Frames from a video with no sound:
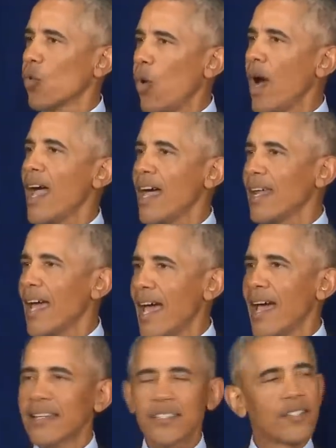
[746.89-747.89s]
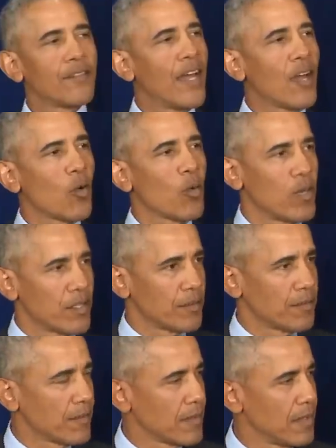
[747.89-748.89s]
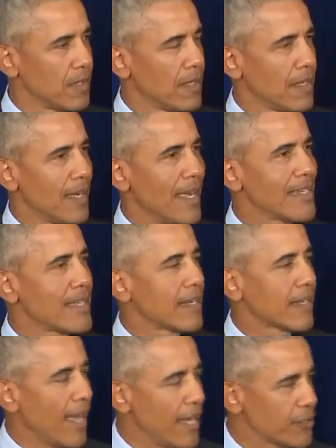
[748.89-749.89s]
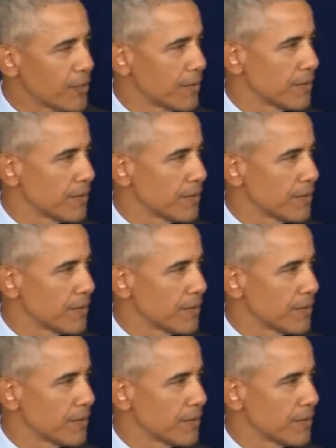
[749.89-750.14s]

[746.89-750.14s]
quiet acts of heroism and dedication